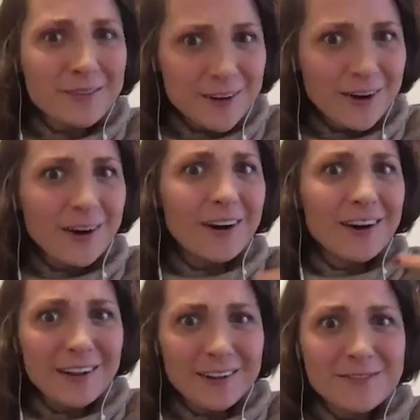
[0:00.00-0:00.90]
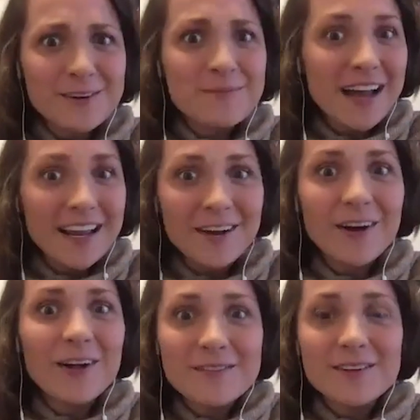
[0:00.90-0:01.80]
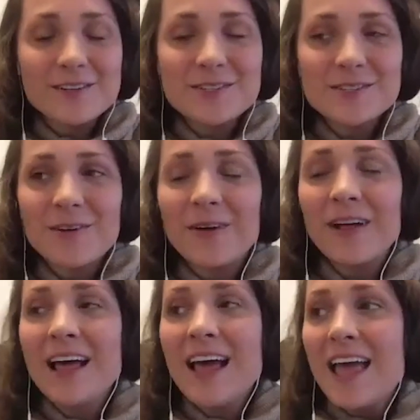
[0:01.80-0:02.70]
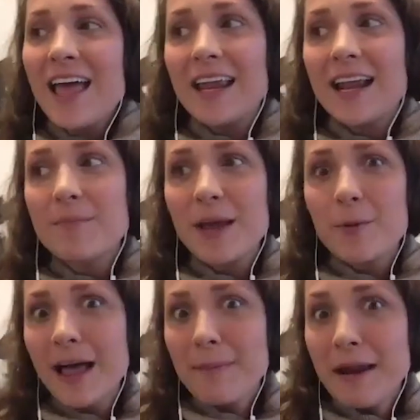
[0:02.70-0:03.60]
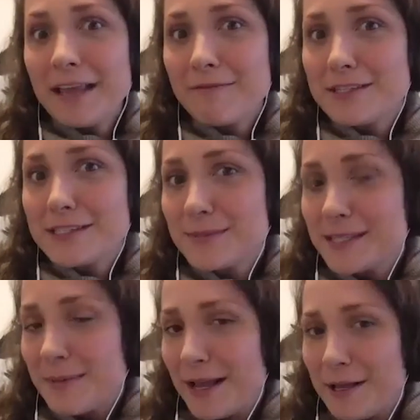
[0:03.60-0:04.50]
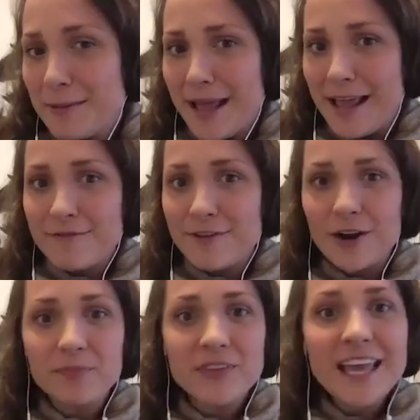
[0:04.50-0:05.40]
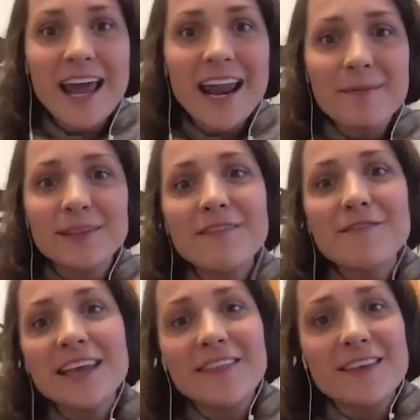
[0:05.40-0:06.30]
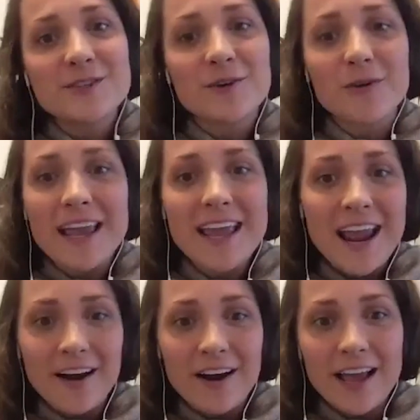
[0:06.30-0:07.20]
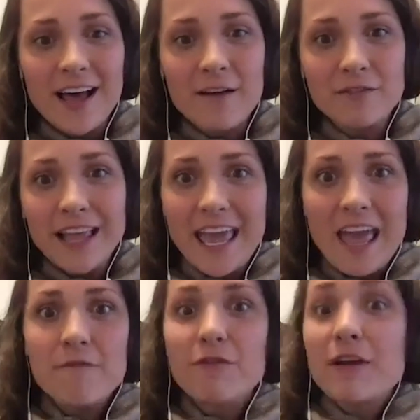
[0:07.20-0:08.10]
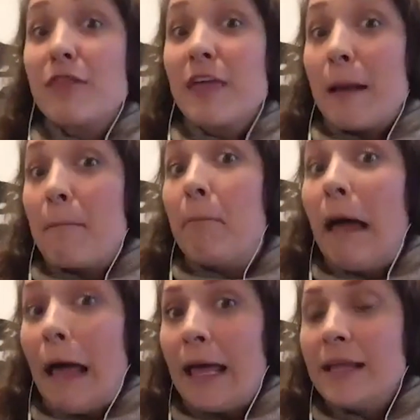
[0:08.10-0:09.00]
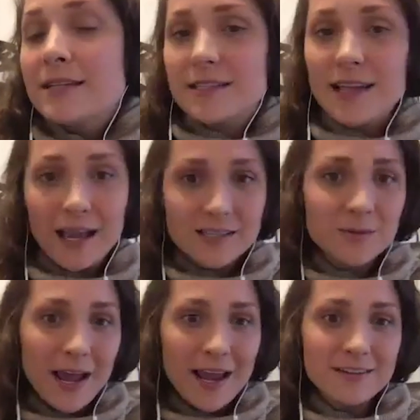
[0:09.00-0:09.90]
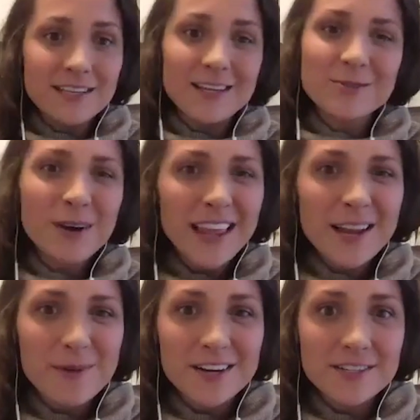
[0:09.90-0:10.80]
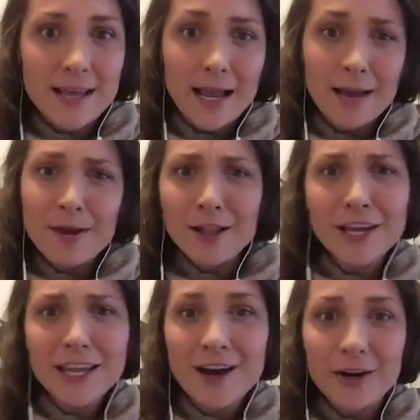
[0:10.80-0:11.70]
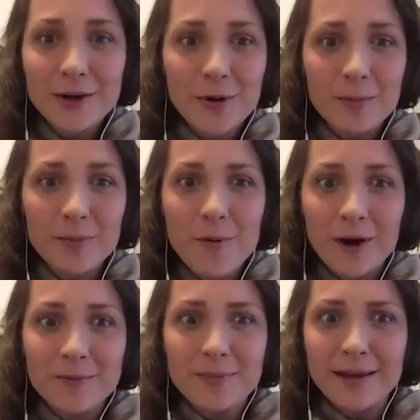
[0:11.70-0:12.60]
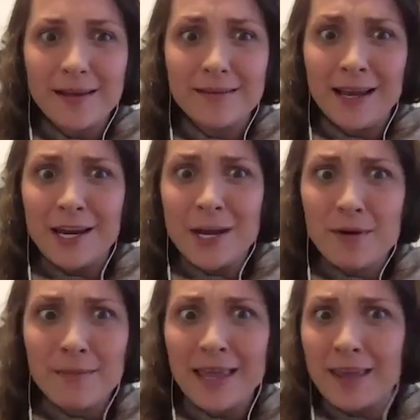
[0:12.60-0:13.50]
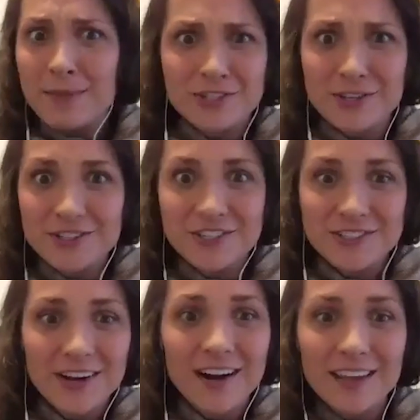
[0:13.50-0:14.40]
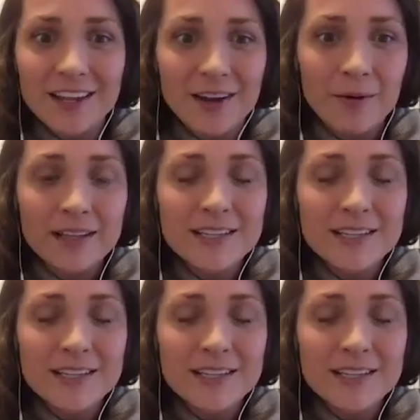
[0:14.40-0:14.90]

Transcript: your heart, all of your mind, mm-hmm. all of your soul. And I'm like, well, how about I give you some semi good behavior? Yet I'm living in this gray area of yep. like everything but right X, on. Y, or Z. Sort of like what you're saying. I'm not looking at hardcore porn, but I know what my image searches are, you know.